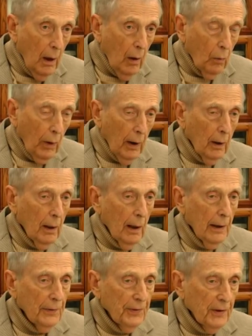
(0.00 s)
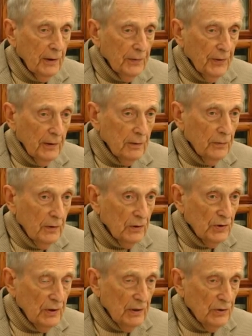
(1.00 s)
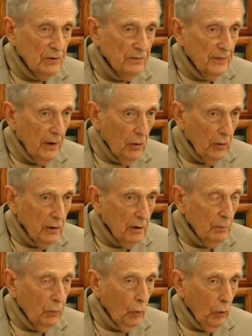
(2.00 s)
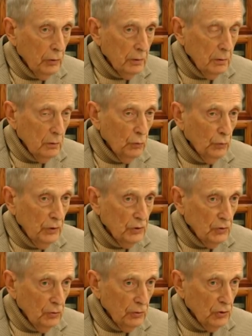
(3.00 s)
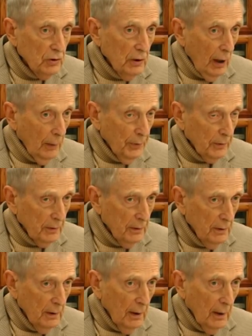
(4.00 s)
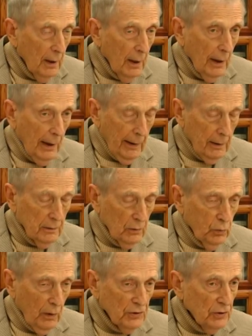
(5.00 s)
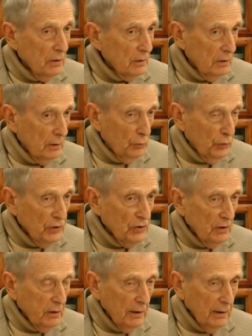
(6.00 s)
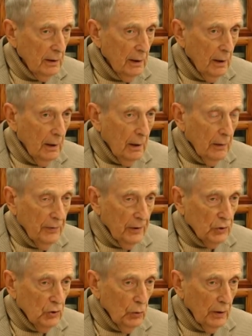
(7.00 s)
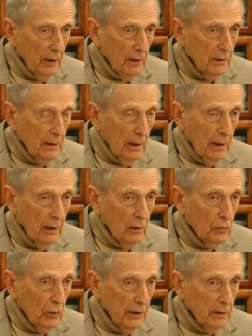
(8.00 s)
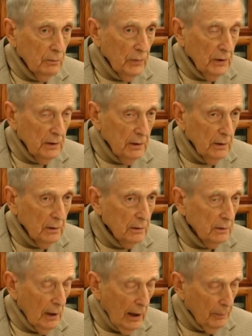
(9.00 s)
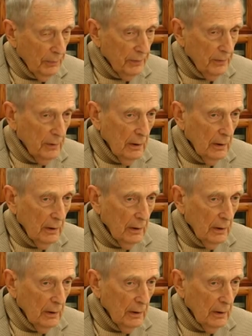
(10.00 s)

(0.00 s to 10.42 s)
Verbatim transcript: Well, I think that this is a very important research topic. And it wasn't until recently that you had a great many top